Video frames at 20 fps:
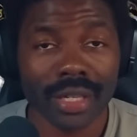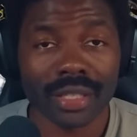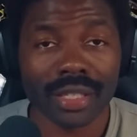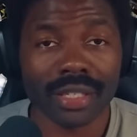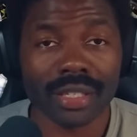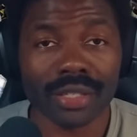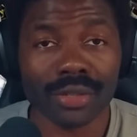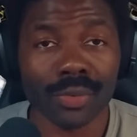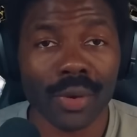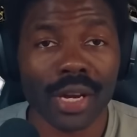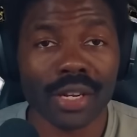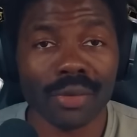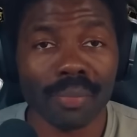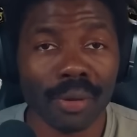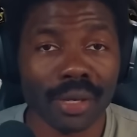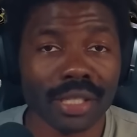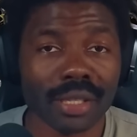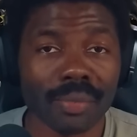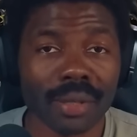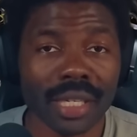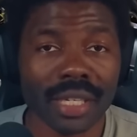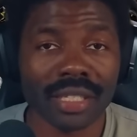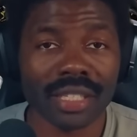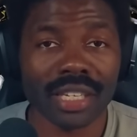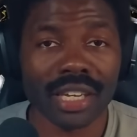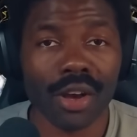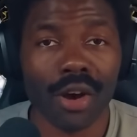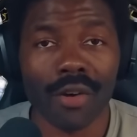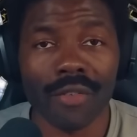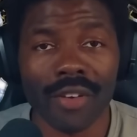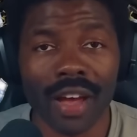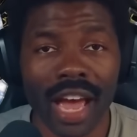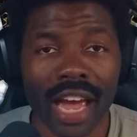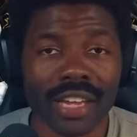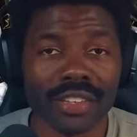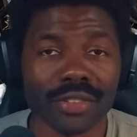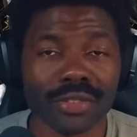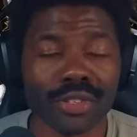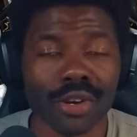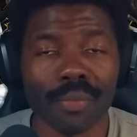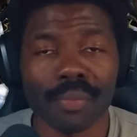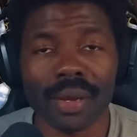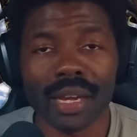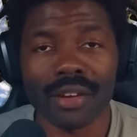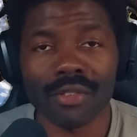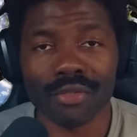this is where the possibility of isotopic